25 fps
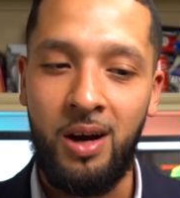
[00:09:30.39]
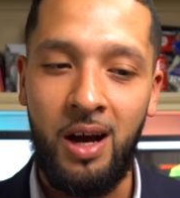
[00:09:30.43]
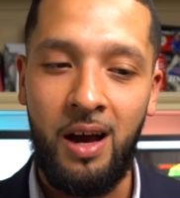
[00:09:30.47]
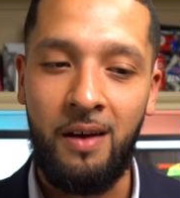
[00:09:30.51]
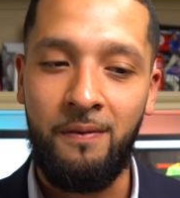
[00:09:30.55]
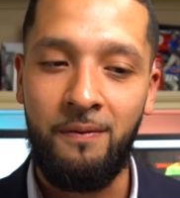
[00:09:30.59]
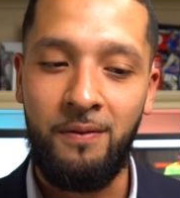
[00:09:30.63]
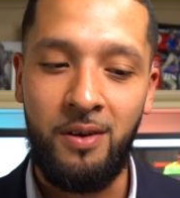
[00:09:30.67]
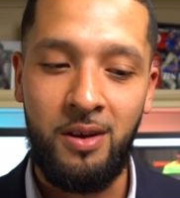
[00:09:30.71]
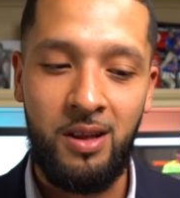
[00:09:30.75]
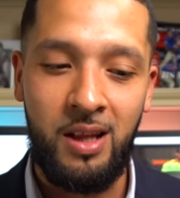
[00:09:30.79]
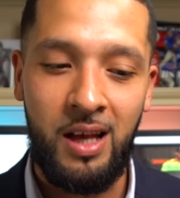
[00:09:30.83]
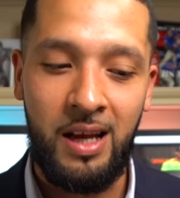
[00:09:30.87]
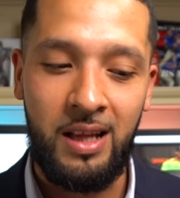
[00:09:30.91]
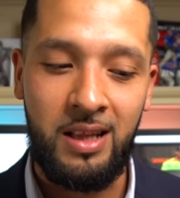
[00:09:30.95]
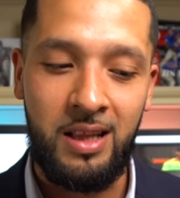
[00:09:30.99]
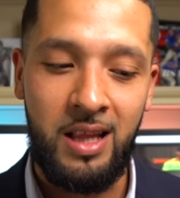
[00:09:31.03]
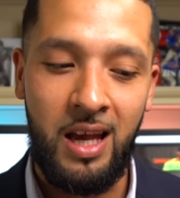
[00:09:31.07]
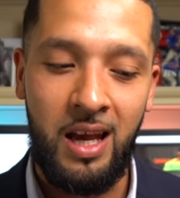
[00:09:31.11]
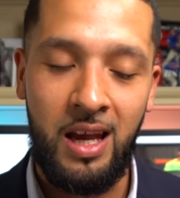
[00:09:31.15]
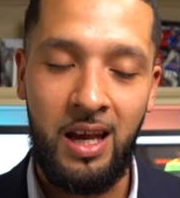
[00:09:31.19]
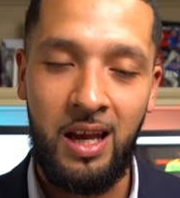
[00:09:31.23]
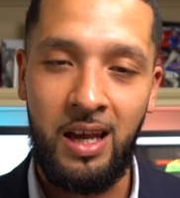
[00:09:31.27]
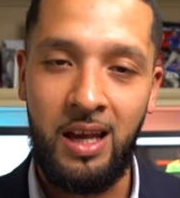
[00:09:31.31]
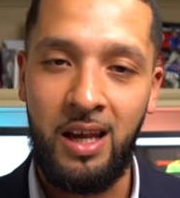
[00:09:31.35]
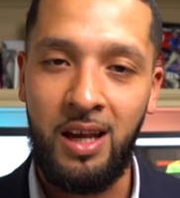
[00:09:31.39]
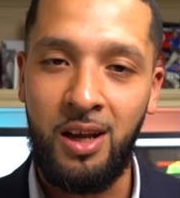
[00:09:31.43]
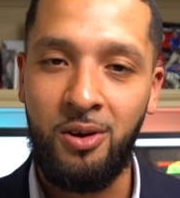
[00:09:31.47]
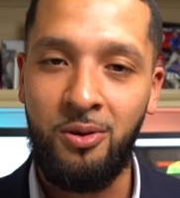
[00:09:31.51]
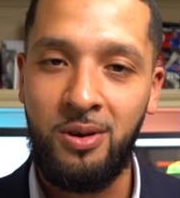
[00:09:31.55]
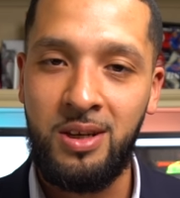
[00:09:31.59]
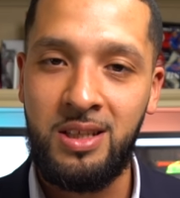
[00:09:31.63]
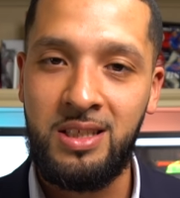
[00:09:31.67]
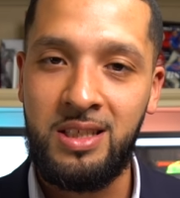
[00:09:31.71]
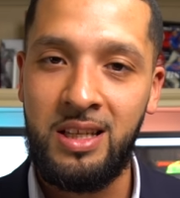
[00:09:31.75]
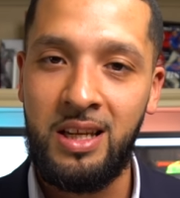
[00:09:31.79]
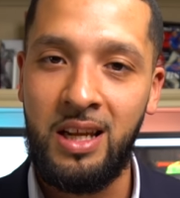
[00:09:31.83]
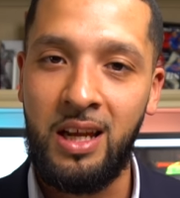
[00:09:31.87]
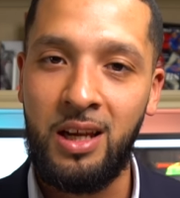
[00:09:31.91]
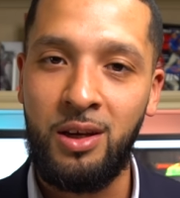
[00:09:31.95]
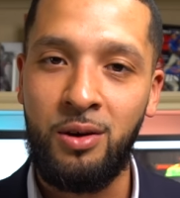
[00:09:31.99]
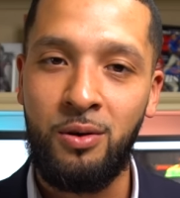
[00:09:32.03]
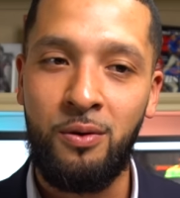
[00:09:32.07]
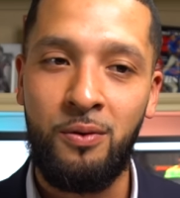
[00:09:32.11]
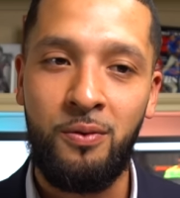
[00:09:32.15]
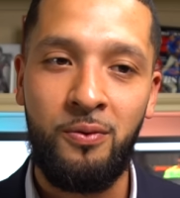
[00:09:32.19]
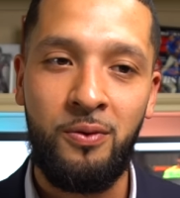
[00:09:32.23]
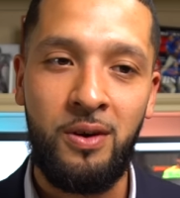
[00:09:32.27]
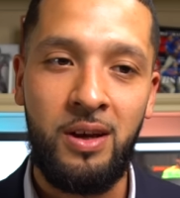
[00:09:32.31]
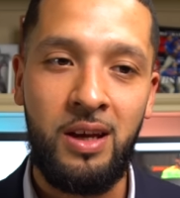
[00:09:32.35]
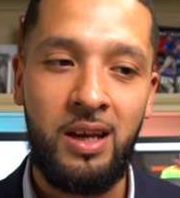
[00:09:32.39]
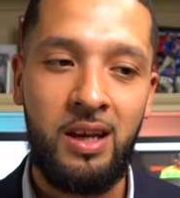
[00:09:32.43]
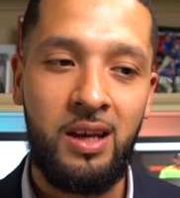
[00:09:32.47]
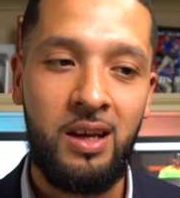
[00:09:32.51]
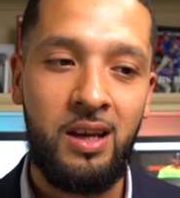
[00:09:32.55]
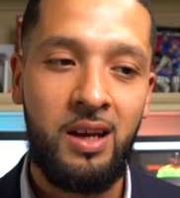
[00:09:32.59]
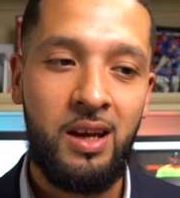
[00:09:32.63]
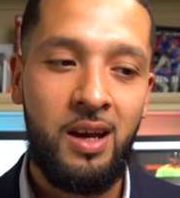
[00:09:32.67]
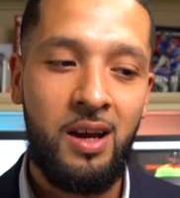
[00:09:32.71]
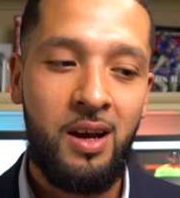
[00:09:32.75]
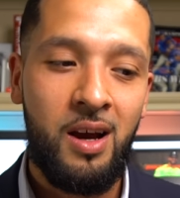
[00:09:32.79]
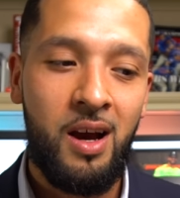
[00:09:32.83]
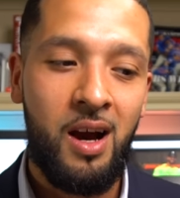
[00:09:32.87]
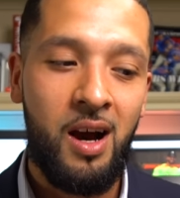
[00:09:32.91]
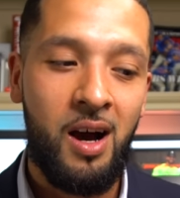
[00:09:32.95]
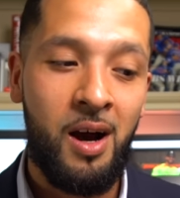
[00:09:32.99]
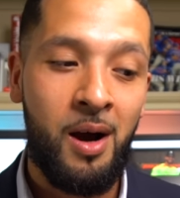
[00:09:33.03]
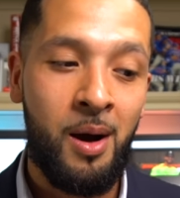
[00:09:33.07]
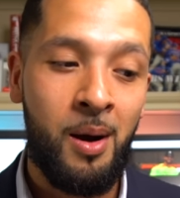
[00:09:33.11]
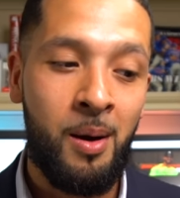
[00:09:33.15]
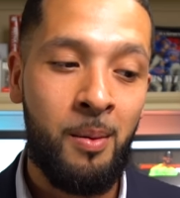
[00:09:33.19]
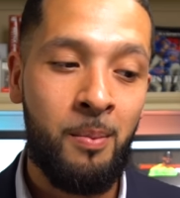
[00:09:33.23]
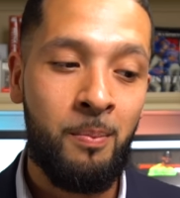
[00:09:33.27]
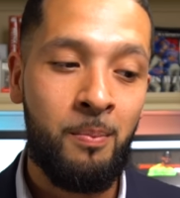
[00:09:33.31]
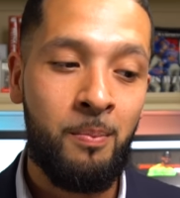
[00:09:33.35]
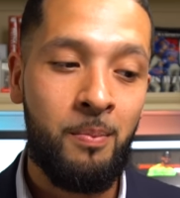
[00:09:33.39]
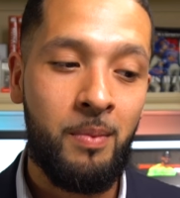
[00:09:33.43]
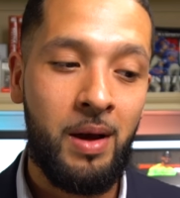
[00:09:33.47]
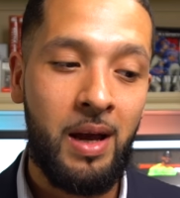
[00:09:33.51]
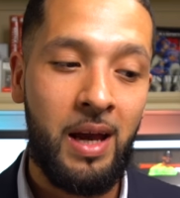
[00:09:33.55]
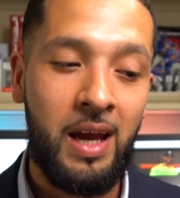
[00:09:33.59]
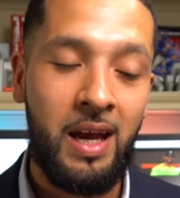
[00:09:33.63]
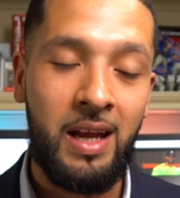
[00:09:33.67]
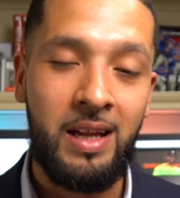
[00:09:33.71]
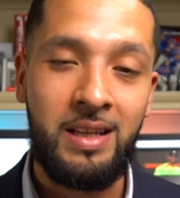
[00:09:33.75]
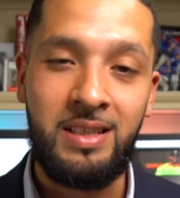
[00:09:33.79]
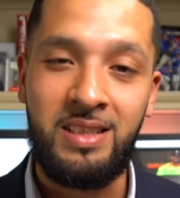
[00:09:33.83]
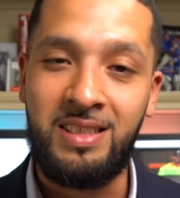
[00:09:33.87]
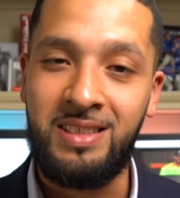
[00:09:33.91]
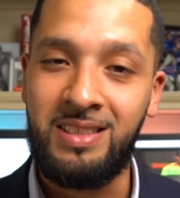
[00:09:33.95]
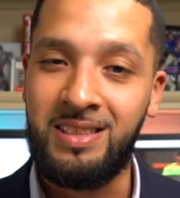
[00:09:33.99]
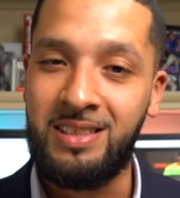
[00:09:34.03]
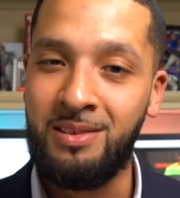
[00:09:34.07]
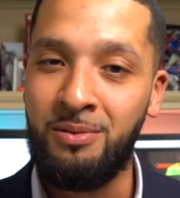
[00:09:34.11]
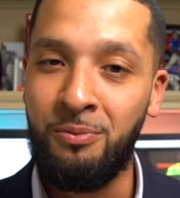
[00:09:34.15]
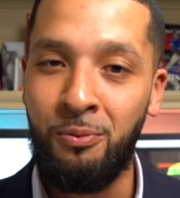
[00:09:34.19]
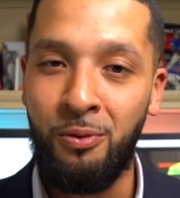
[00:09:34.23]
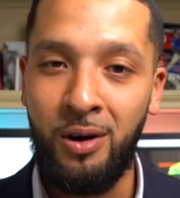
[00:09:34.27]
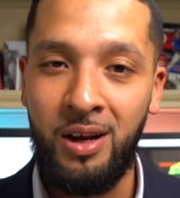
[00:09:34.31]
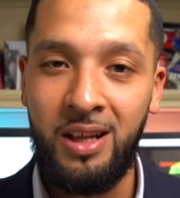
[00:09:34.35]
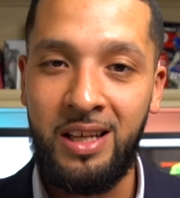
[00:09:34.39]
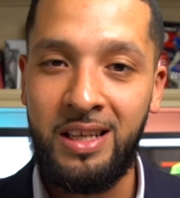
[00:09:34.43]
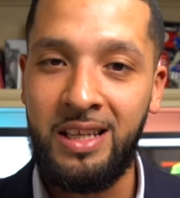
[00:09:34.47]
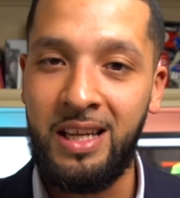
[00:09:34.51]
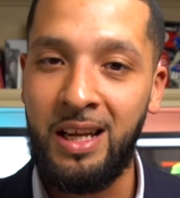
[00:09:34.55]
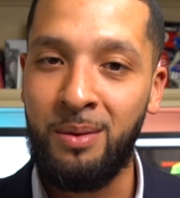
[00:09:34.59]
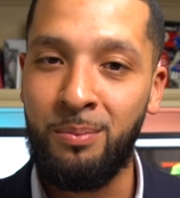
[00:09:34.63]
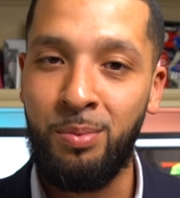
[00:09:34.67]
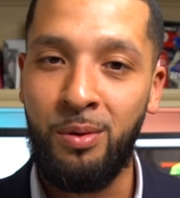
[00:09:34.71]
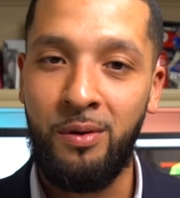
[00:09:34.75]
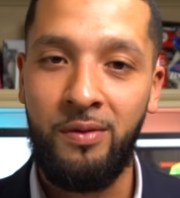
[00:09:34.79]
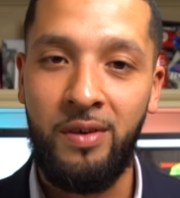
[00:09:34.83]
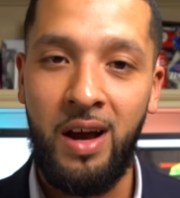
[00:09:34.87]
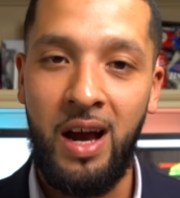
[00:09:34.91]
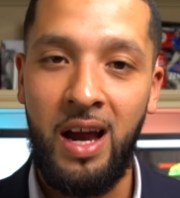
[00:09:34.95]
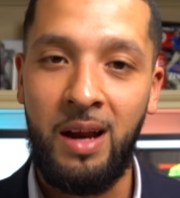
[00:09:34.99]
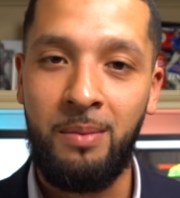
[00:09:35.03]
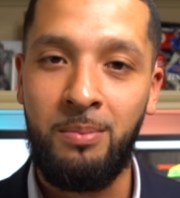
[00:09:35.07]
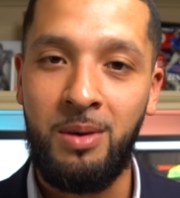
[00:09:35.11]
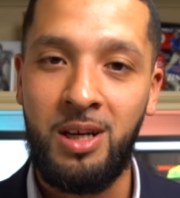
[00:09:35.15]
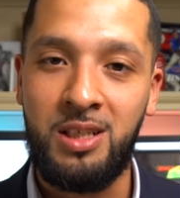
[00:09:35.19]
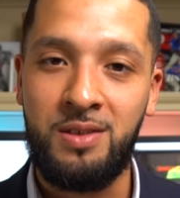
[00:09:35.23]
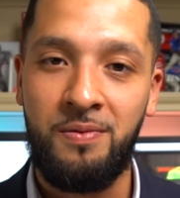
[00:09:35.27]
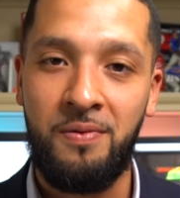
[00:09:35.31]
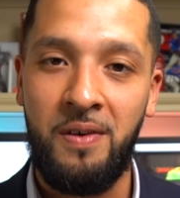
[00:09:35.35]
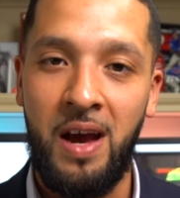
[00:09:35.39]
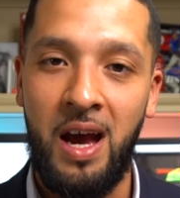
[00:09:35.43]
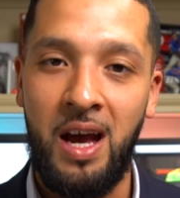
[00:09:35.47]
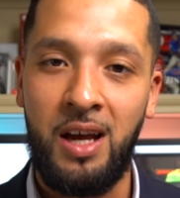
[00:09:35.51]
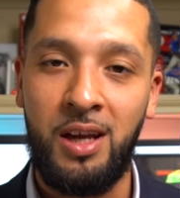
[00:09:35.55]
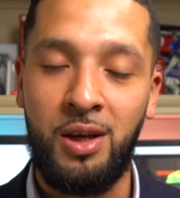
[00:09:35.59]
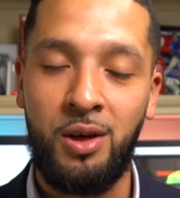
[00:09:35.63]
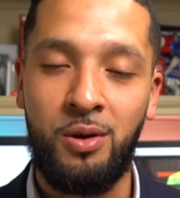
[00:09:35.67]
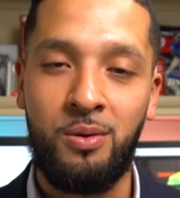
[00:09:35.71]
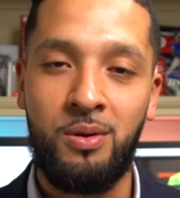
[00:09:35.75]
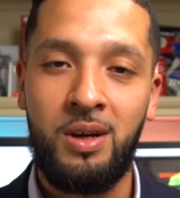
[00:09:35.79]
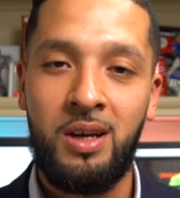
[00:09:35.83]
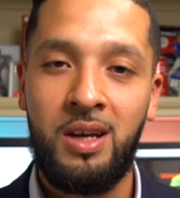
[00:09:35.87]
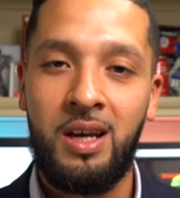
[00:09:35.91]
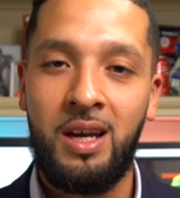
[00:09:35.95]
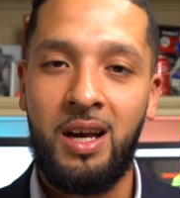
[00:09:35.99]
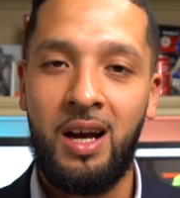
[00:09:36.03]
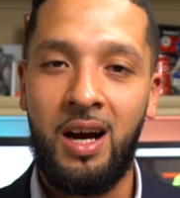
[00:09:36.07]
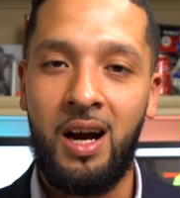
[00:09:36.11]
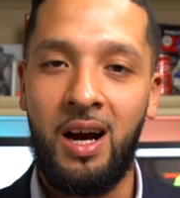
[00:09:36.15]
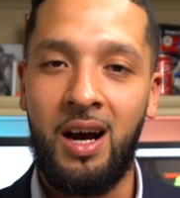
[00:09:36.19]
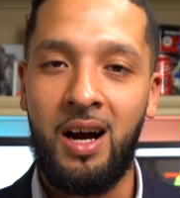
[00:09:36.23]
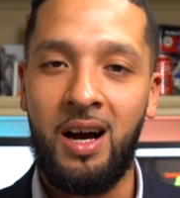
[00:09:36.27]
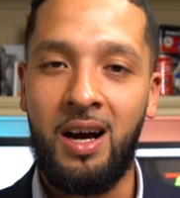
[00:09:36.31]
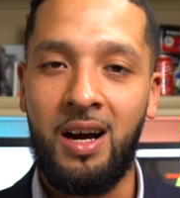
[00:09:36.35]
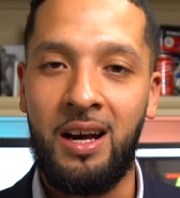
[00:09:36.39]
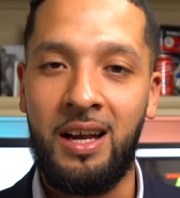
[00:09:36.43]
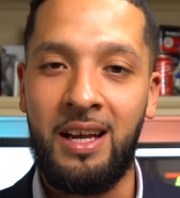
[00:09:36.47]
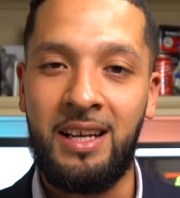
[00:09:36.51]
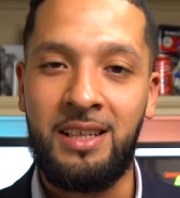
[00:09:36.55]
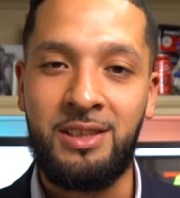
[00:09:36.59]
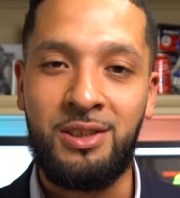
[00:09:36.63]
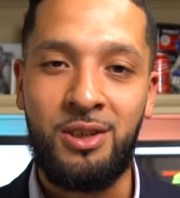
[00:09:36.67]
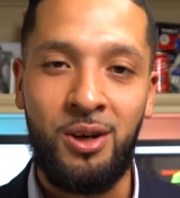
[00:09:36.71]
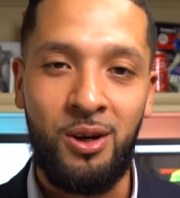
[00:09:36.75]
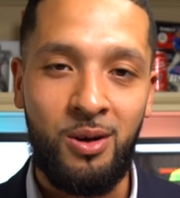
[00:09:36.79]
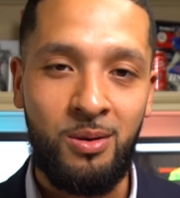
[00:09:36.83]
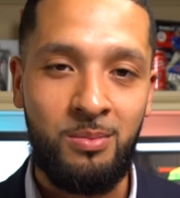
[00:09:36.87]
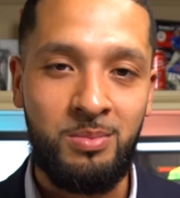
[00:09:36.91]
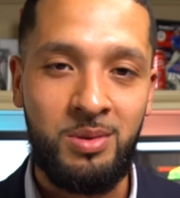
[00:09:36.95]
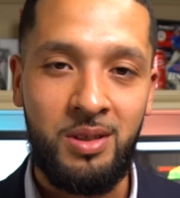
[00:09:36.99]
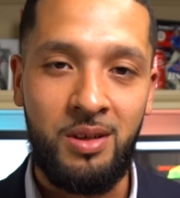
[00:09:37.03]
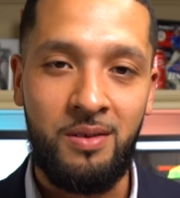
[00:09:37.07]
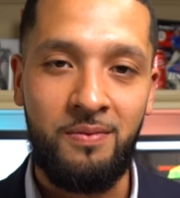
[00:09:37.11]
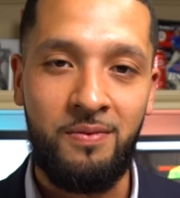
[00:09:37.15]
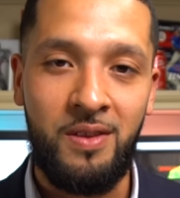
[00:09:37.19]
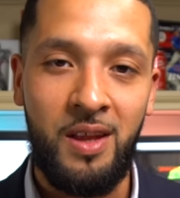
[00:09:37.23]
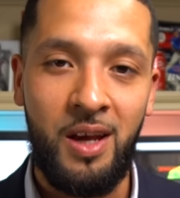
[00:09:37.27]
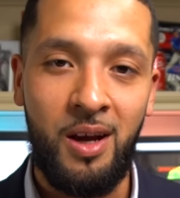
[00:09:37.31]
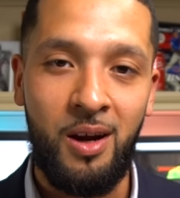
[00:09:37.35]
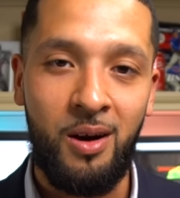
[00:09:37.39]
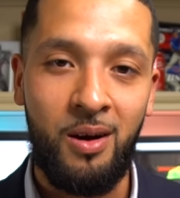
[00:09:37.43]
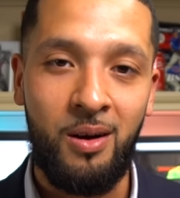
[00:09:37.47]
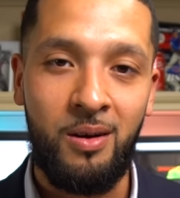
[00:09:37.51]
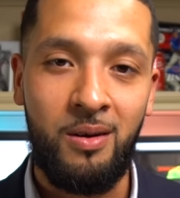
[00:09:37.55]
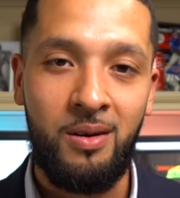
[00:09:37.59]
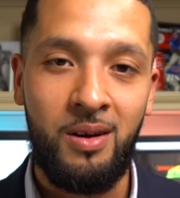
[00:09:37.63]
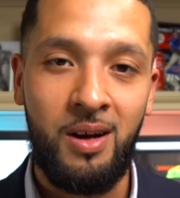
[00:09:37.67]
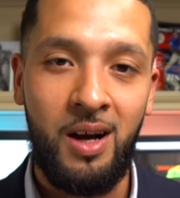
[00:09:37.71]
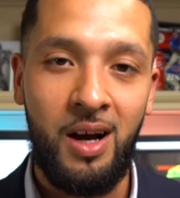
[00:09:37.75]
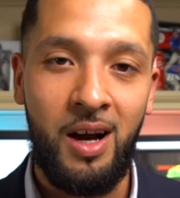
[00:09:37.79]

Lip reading: I feel like they increased an annual fee and really didn't provide much value in terms of their